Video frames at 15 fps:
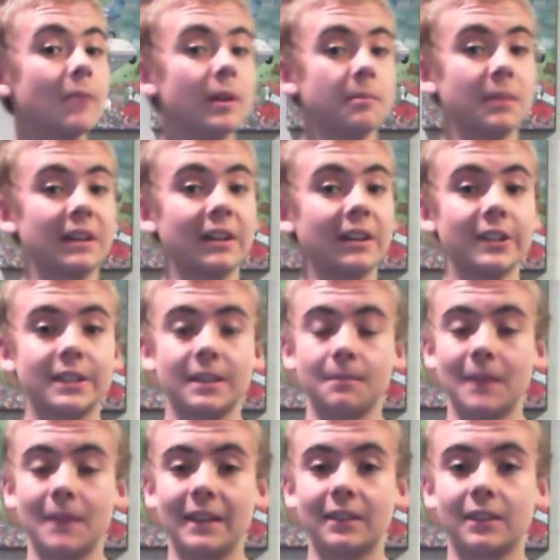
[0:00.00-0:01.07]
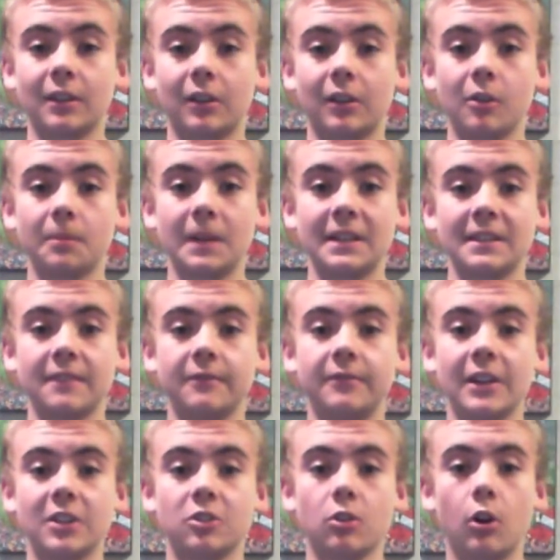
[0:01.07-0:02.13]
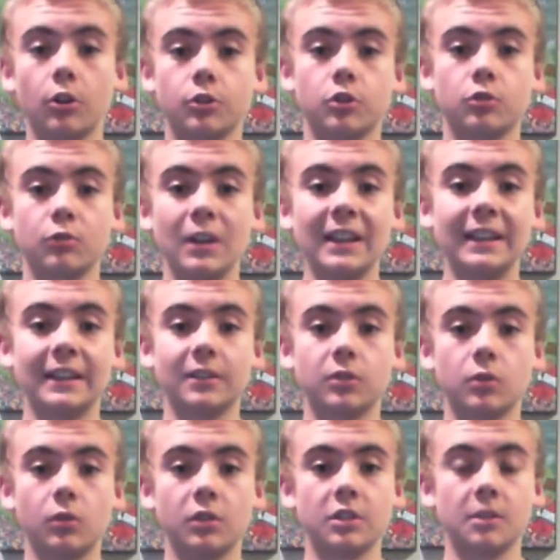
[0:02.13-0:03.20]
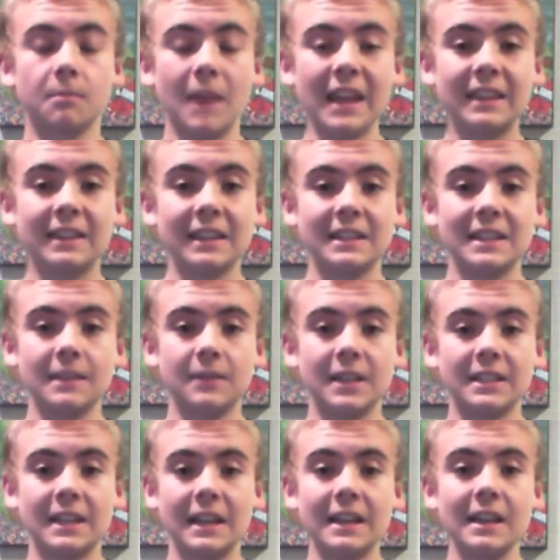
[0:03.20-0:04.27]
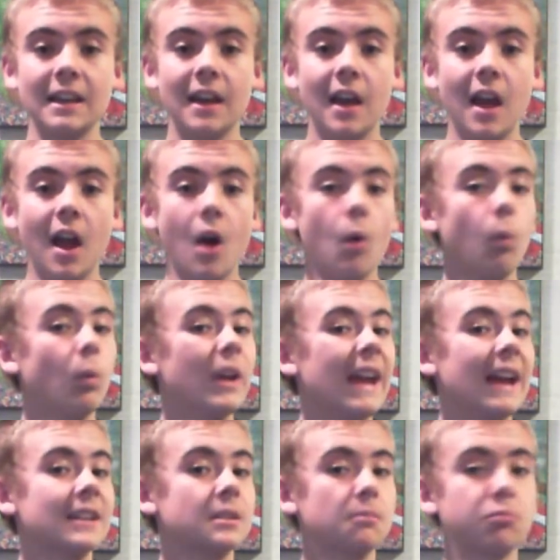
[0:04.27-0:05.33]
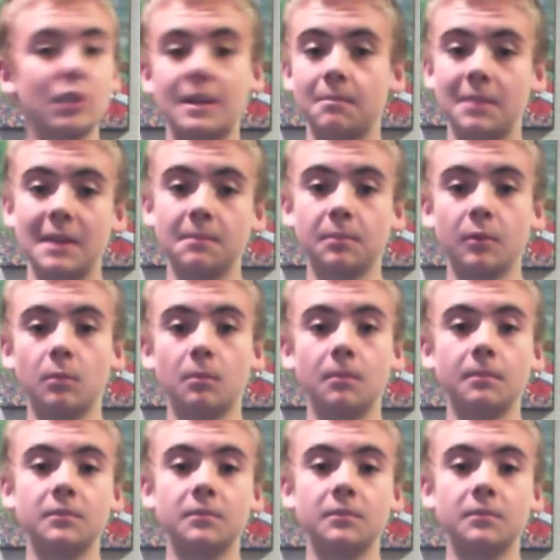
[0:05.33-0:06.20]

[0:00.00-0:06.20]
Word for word: we began to make the Kirby's Adventure Australian tour to make the DVD, we had to bring people